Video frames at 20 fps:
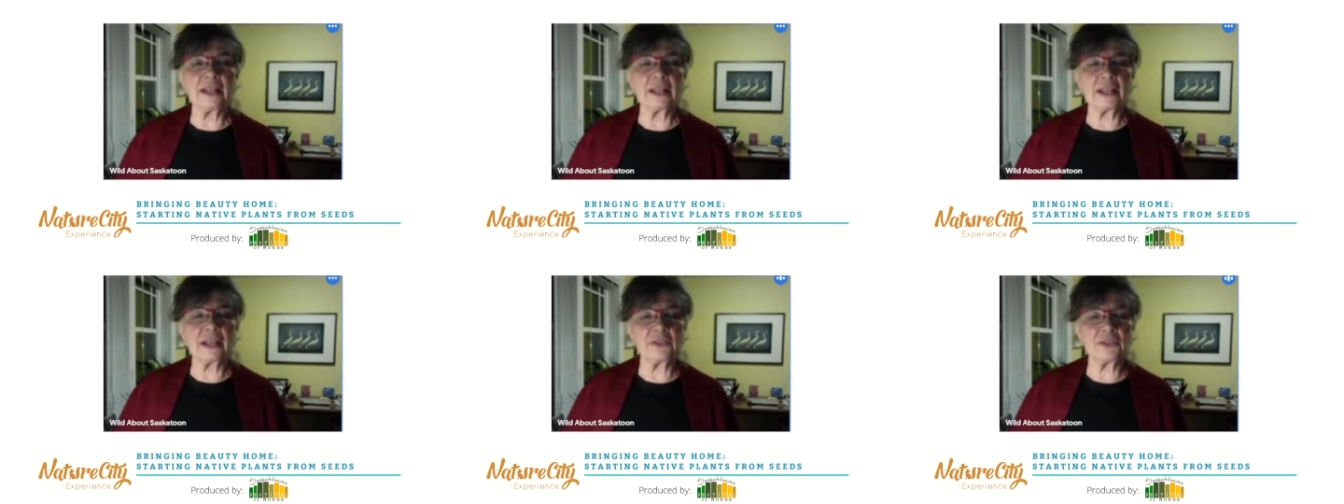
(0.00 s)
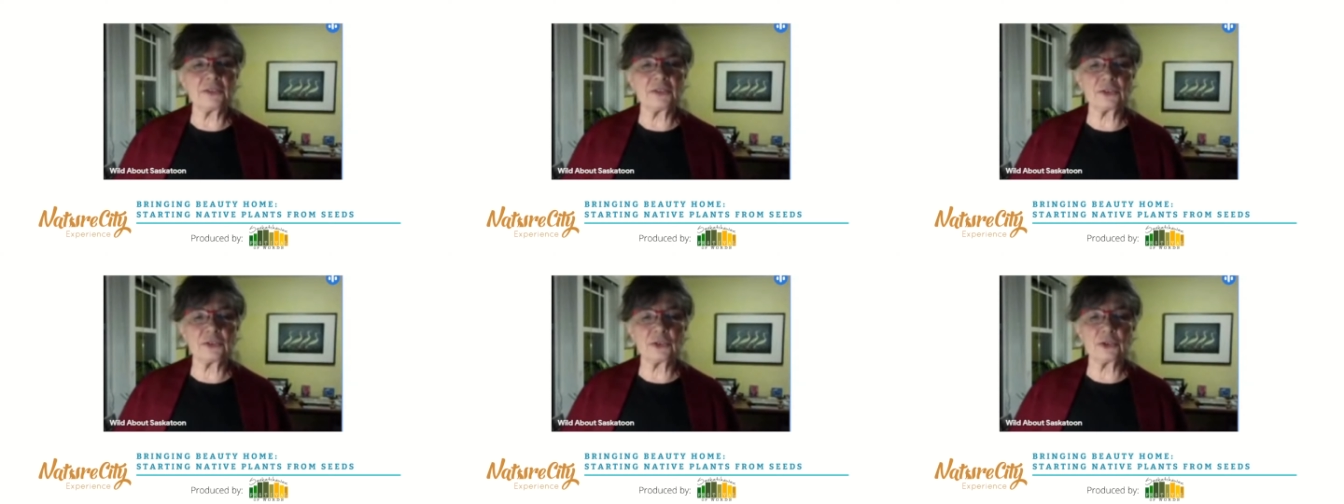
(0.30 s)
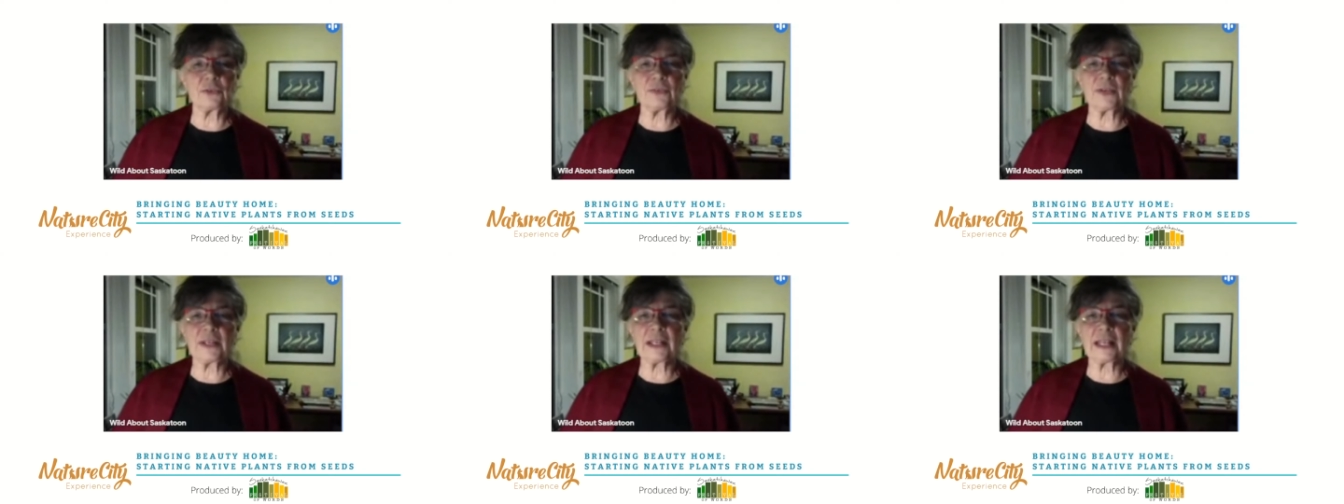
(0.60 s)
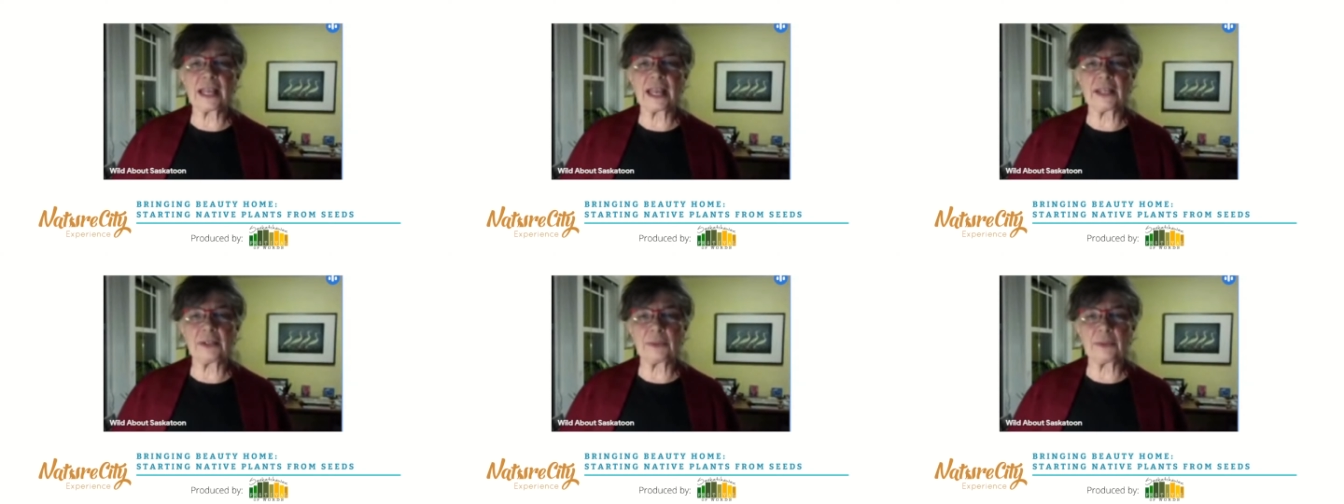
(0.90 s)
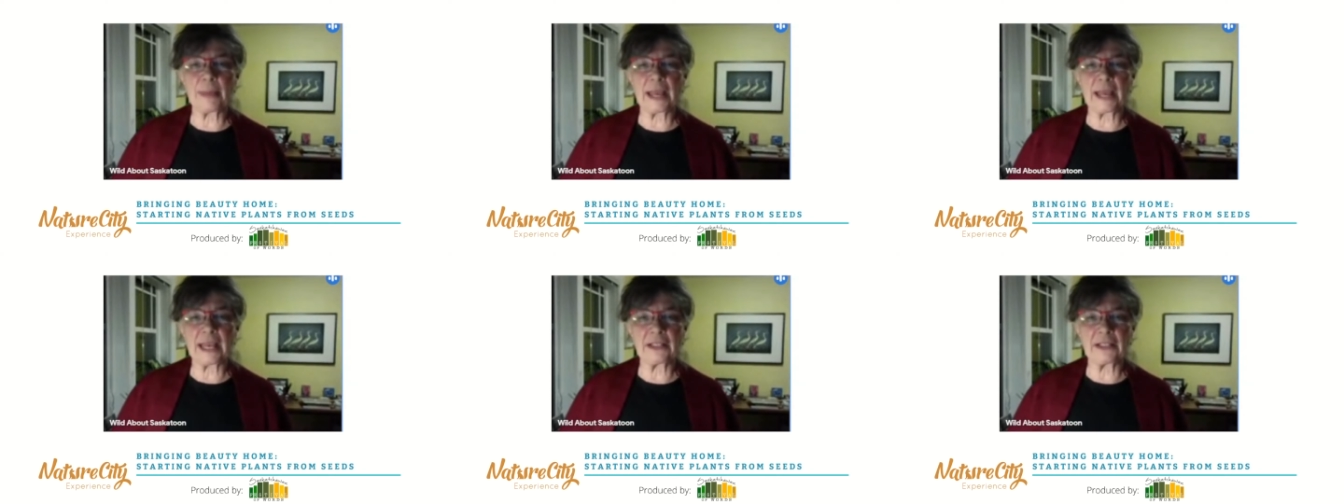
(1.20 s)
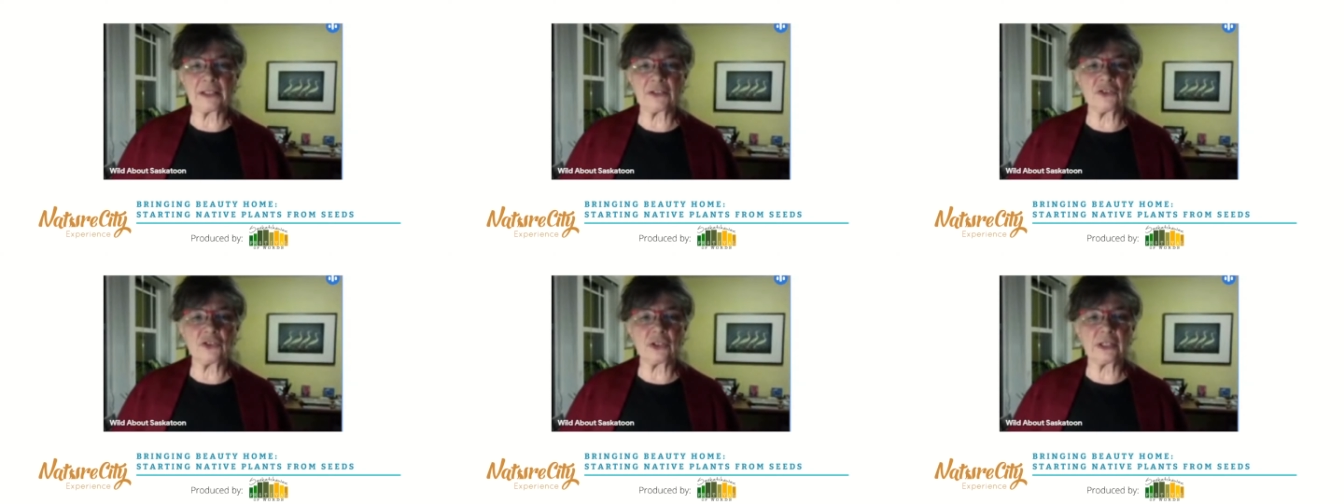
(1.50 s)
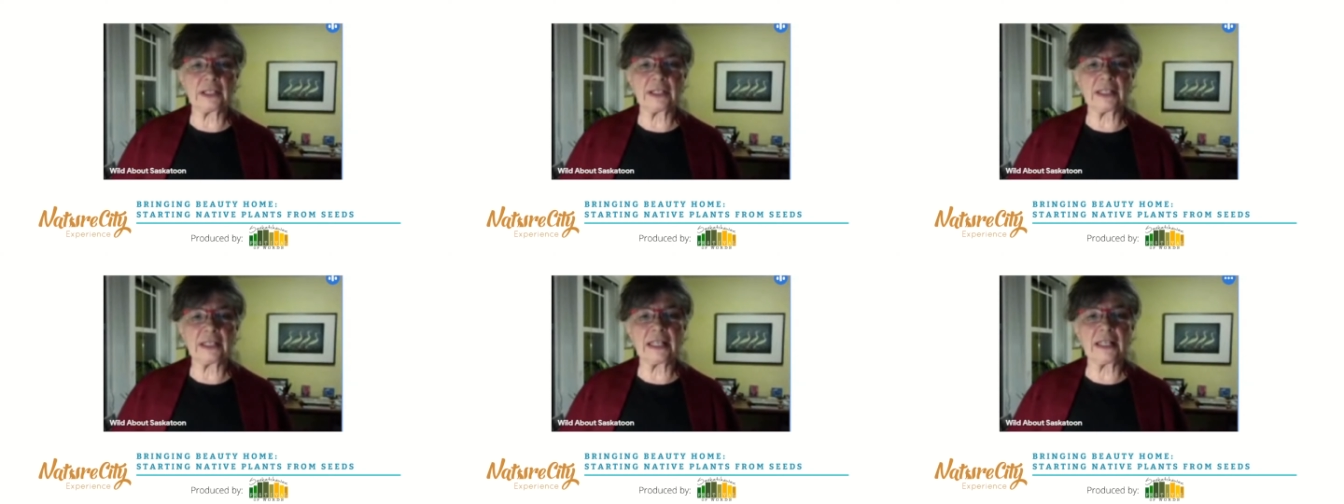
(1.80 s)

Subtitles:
conserving and managing